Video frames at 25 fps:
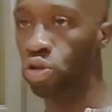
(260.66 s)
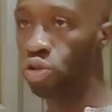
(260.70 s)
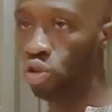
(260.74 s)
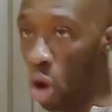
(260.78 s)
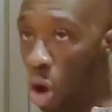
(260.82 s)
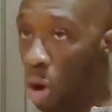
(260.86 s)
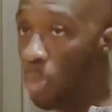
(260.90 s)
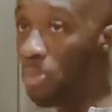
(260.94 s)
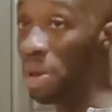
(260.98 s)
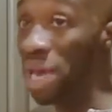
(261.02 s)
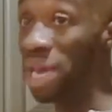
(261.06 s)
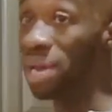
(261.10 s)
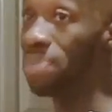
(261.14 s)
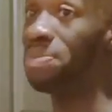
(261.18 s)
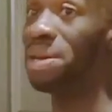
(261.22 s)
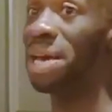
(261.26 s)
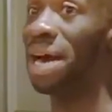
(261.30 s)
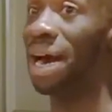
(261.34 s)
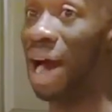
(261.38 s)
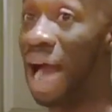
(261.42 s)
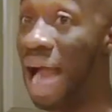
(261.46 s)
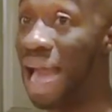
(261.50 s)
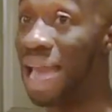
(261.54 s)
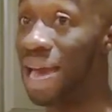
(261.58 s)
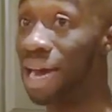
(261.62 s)
Don't make me
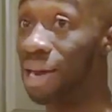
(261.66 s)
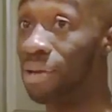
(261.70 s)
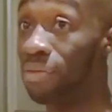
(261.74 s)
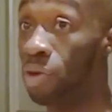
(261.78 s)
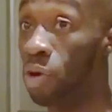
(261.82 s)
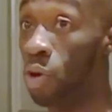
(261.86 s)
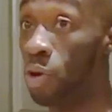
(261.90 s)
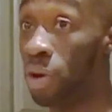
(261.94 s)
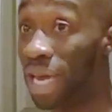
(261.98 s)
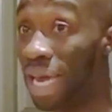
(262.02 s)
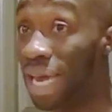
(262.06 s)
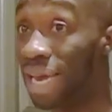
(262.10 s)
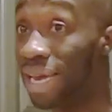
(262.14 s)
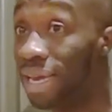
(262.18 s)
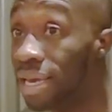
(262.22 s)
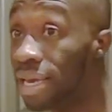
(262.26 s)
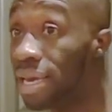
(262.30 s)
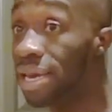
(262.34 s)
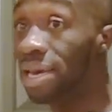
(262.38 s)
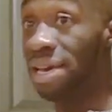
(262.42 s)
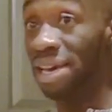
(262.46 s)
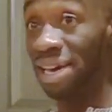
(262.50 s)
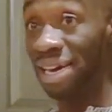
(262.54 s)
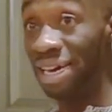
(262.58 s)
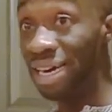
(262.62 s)
a liar, okay?
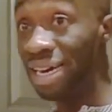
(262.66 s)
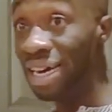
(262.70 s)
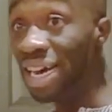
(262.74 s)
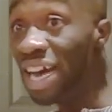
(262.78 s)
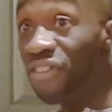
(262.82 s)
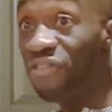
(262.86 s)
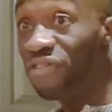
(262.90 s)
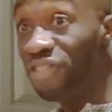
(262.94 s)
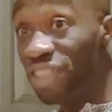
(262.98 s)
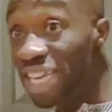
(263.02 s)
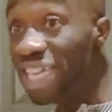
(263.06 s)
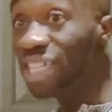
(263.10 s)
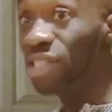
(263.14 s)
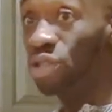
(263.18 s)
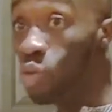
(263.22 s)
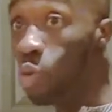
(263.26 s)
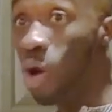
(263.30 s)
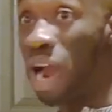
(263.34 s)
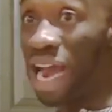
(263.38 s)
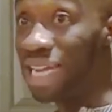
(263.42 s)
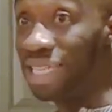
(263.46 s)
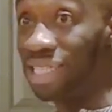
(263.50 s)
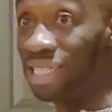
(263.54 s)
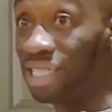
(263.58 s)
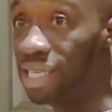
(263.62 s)
Live these
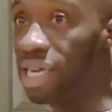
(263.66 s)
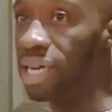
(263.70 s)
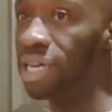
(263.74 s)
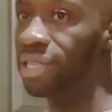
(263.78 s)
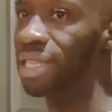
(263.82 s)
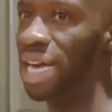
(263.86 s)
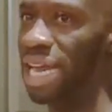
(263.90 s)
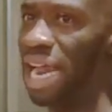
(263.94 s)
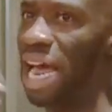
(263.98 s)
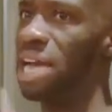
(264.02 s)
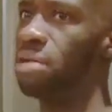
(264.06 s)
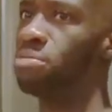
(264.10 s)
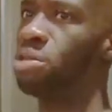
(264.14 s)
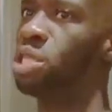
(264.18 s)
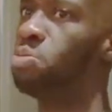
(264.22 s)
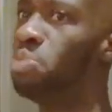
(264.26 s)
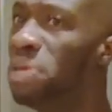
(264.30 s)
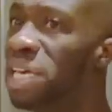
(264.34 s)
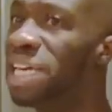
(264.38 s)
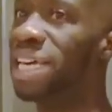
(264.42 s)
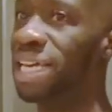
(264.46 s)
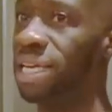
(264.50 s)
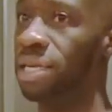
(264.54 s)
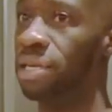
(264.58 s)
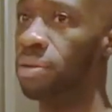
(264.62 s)
words that I am
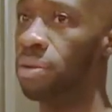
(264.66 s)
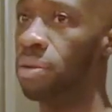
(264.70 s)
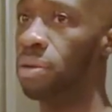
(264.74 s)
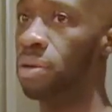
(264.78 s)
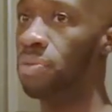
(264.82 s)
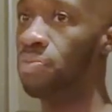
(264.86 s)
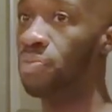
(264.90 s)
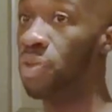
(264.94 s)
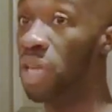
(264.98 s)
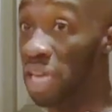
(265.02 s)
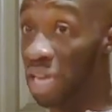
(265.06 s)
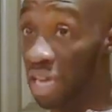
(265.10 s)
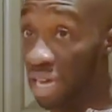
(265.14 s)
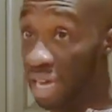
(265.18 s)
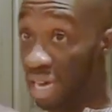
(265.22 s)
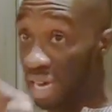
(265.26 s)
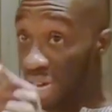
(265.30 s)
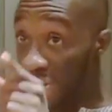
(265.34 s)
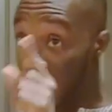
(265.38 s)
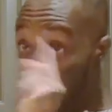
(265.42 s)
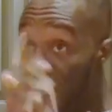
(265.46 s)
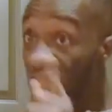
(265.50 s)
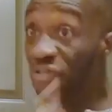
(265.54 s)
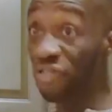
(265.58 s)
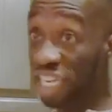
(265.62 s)
speaking.
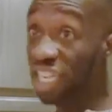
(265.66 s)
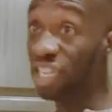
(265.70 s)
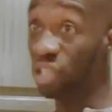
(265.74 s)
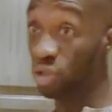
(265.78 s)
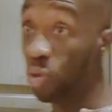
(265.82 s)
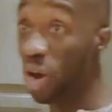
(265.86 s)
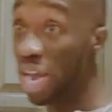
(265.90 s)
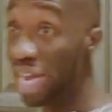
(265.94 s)
Live these